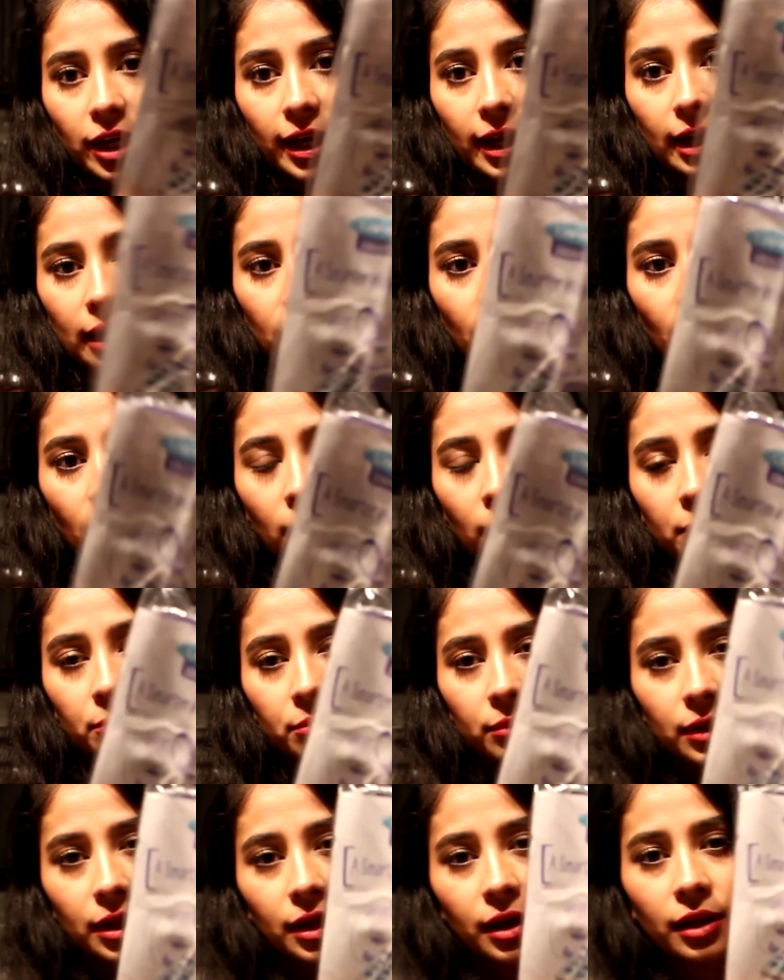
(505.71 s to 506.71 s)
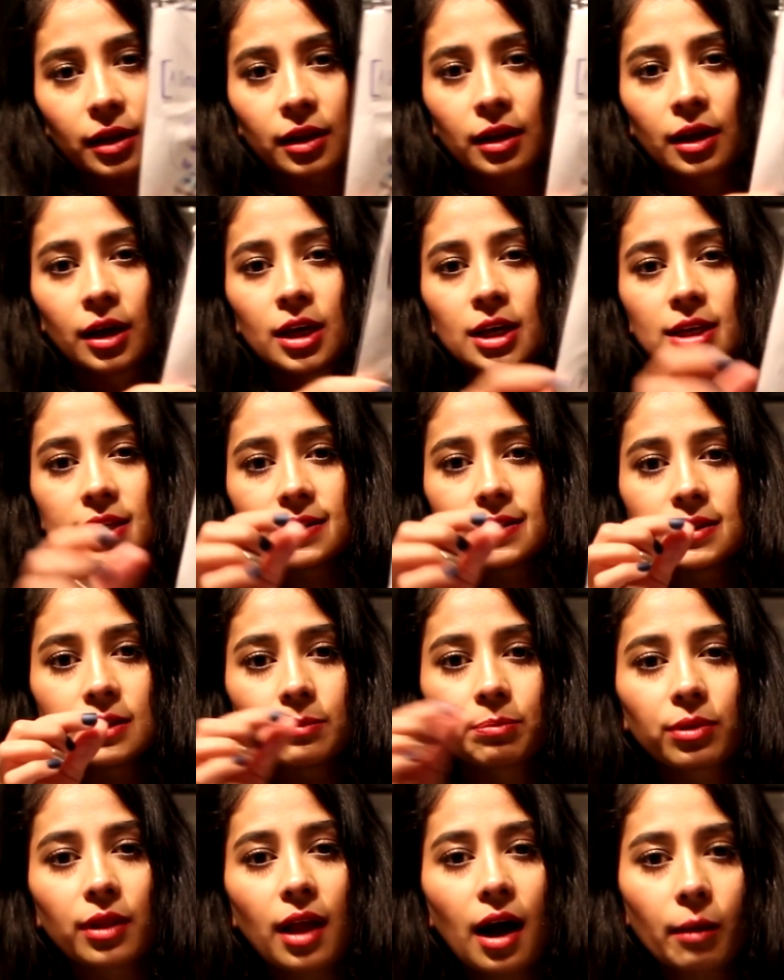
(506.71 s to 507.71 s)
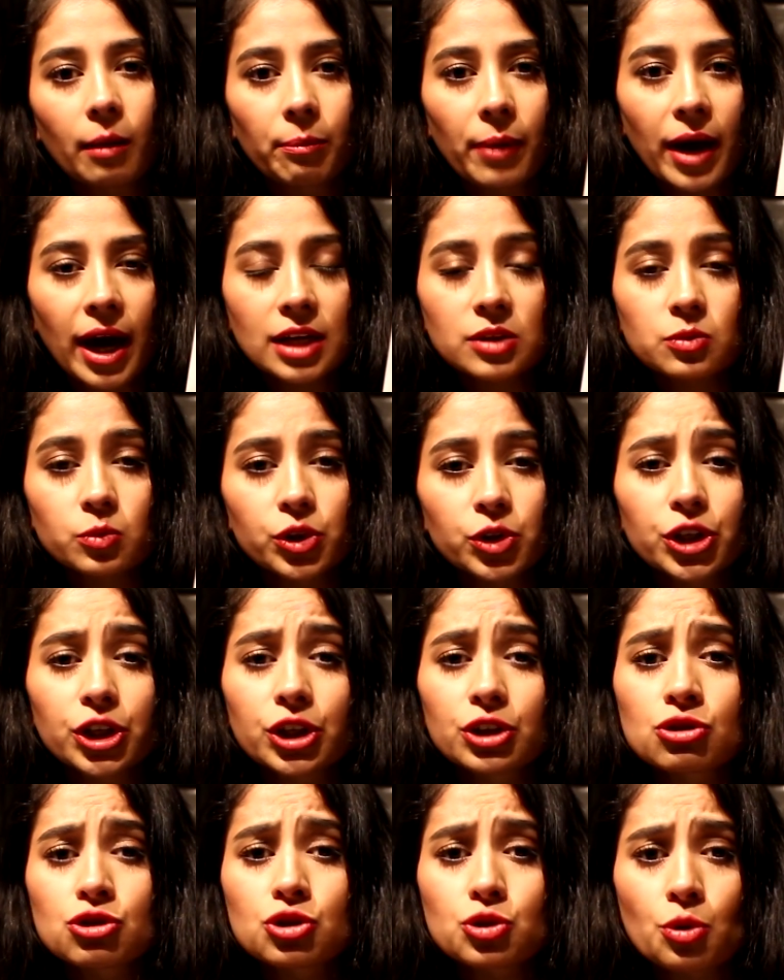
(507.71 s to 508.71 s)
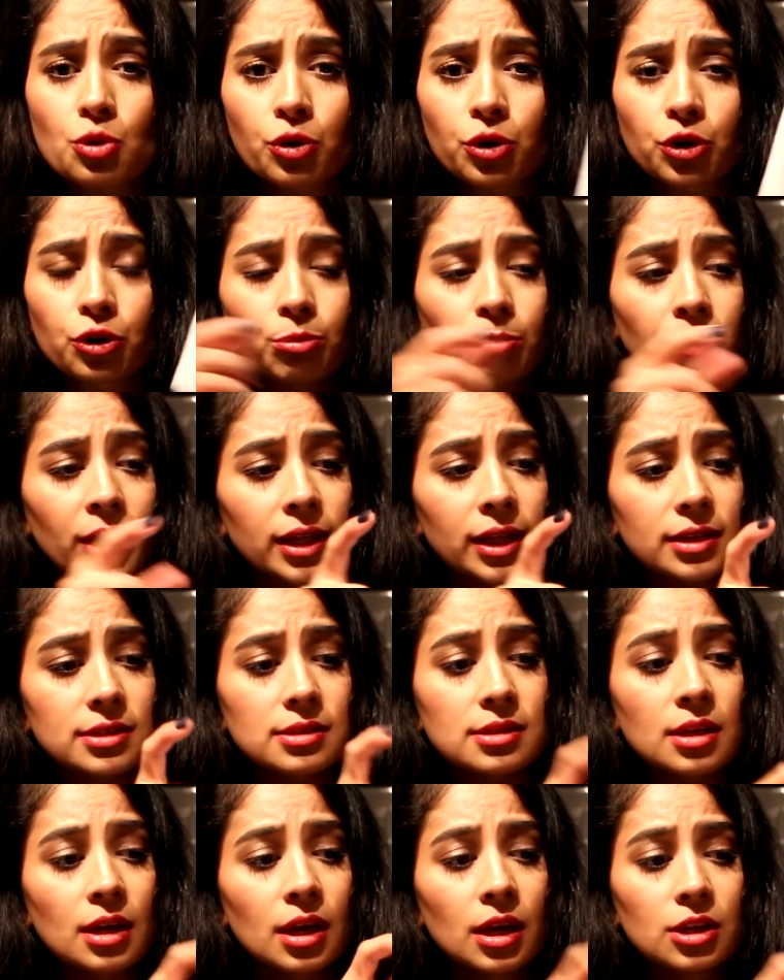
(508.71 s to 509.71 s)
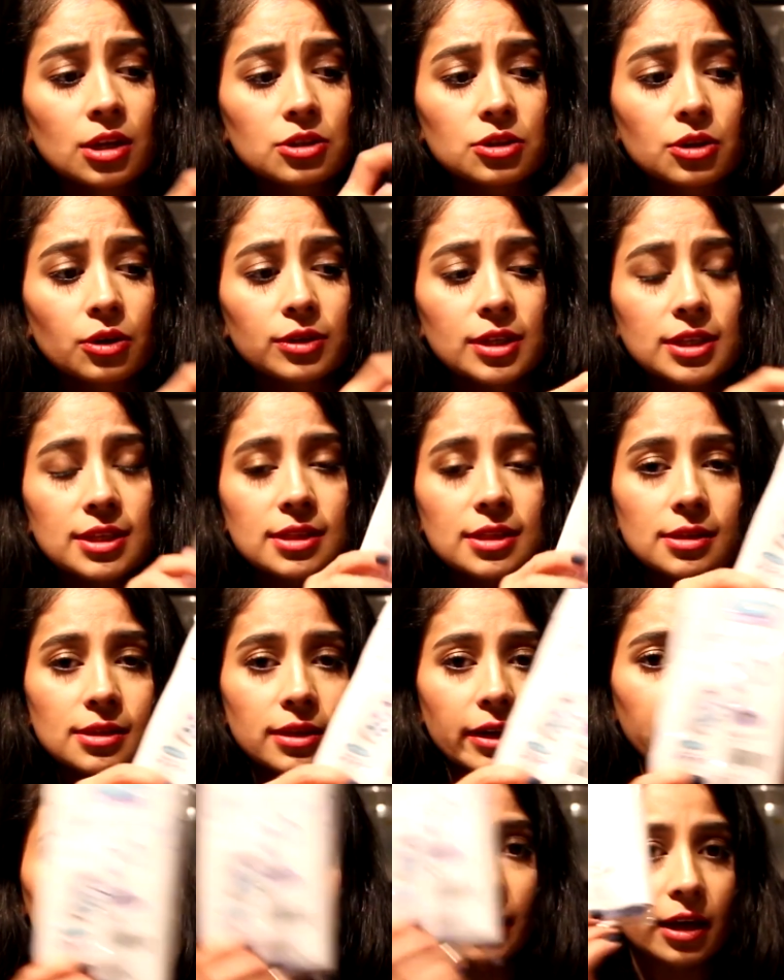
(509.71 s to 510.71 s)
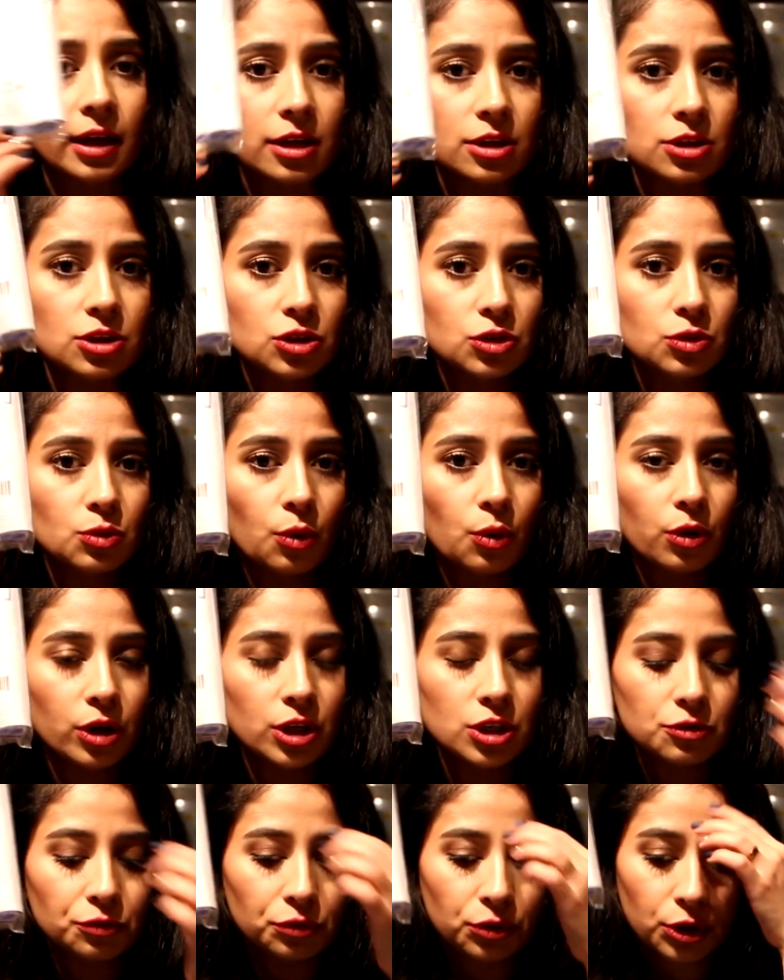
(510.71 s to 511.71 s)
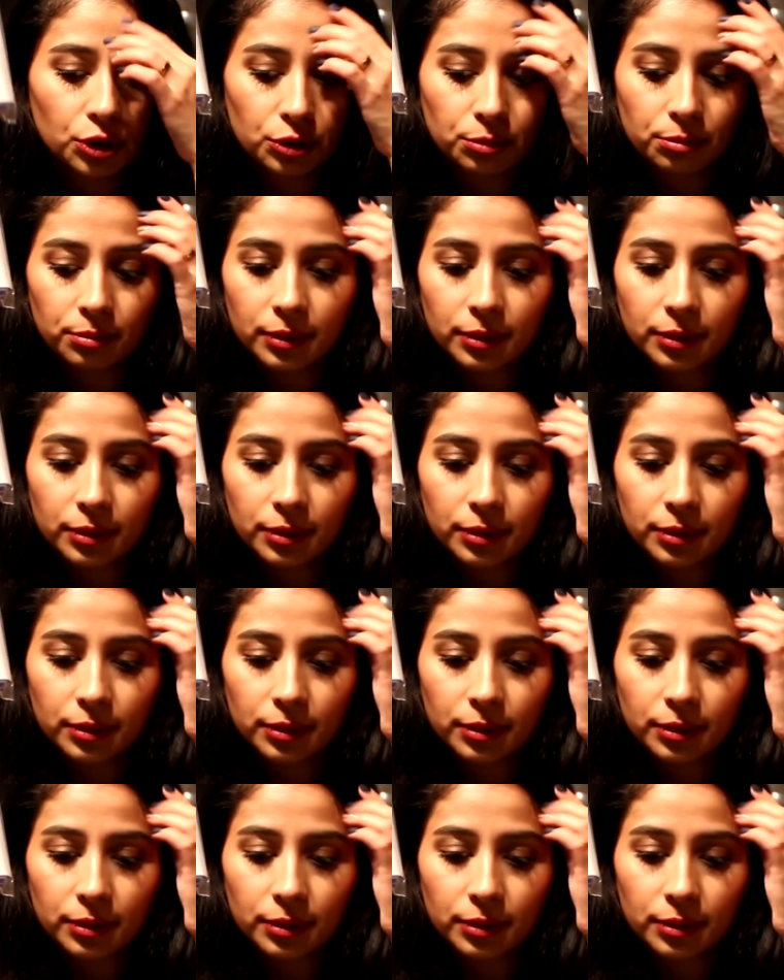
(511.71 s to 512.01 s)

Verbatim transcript: get little Ziploc bags where you can store your milks. So this is like a storage for your